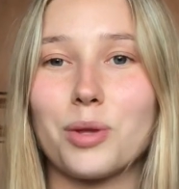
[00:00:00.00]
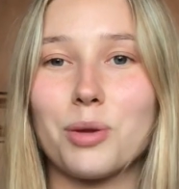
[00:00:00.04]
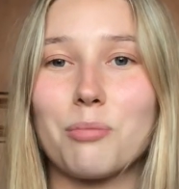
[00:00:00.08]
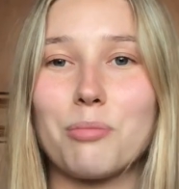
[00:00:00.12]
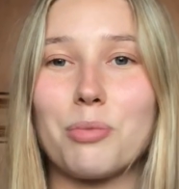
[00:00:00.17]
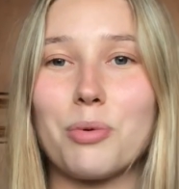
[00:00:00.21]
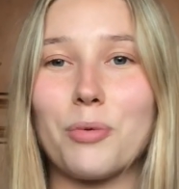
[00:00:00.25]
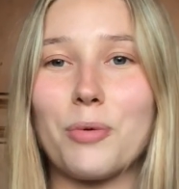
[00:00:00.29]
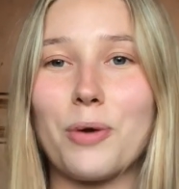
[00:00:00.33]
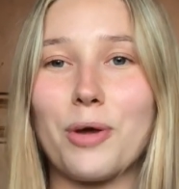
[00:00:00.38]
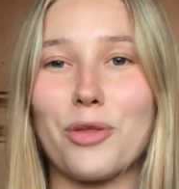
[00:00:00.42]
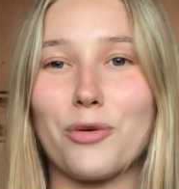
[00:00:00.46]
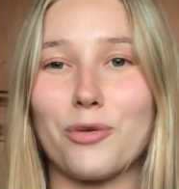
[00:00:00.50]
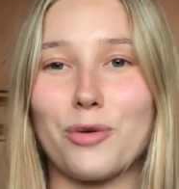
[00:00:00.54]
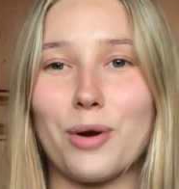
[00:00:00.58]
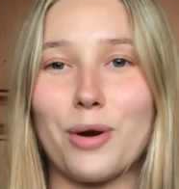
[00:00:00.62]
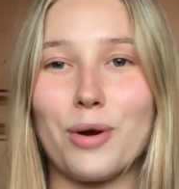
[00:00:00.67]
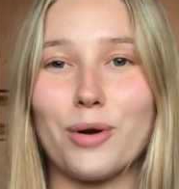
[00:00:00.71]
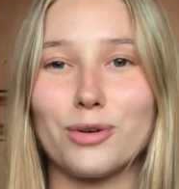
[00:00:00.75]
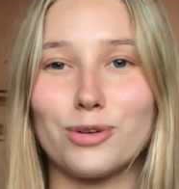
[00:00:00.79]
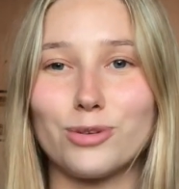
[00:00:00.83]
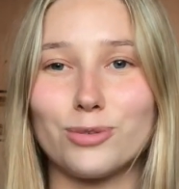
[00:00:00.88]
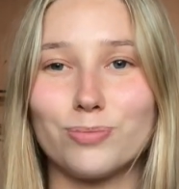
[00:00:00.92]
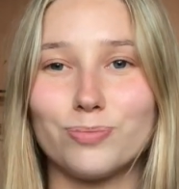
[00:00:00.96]
But whether
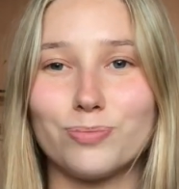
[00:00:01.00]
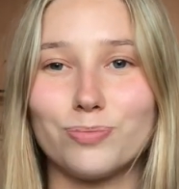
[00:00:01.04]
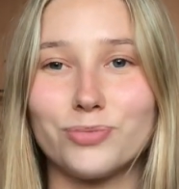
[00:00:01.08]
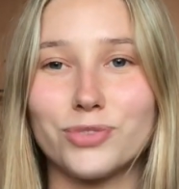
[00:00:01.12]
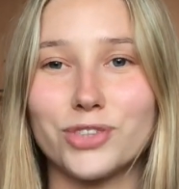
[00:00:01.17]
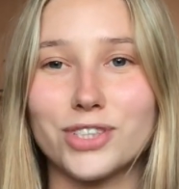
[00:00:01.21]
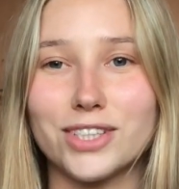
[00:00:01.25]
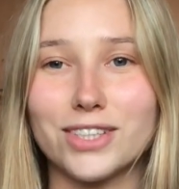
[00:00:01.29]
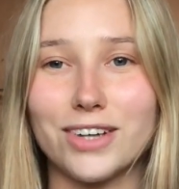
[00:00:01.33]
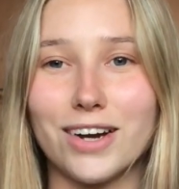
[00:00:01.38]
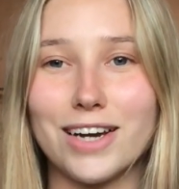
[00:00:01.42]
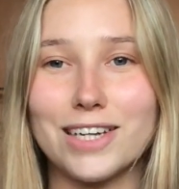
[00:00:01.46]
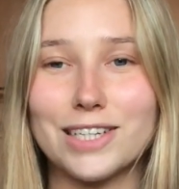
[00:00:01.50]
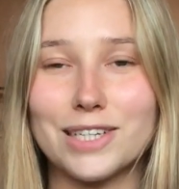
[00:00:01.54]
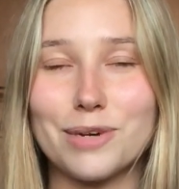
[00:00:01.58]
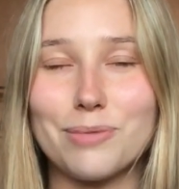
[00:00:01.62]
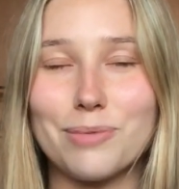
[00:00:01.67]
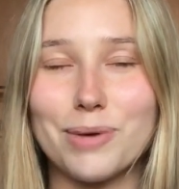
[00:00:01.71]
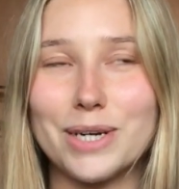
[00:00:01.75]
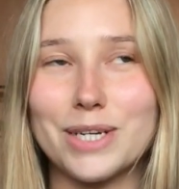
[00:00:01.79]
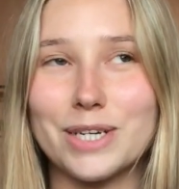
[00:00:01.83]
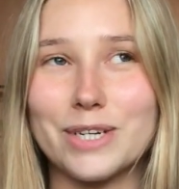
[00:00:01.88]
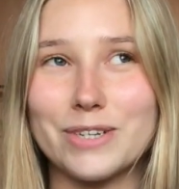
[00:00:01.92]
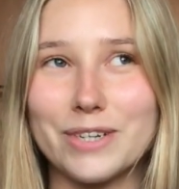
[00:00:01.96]
I'll size up,
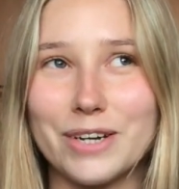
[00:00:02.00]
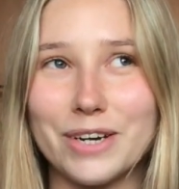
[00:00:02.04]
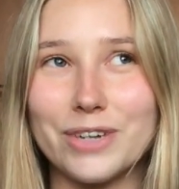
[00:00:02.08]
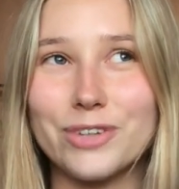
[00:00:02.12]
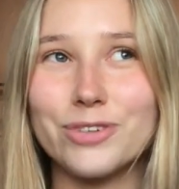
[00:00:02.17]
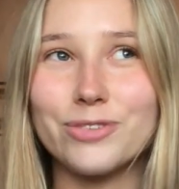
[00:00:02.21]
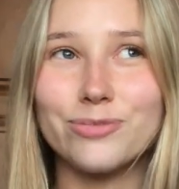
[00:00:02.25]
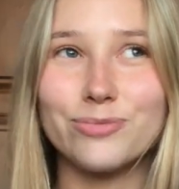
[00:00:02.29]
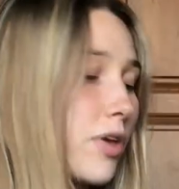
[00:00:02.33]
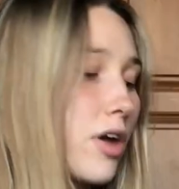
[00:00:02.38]
I don't know.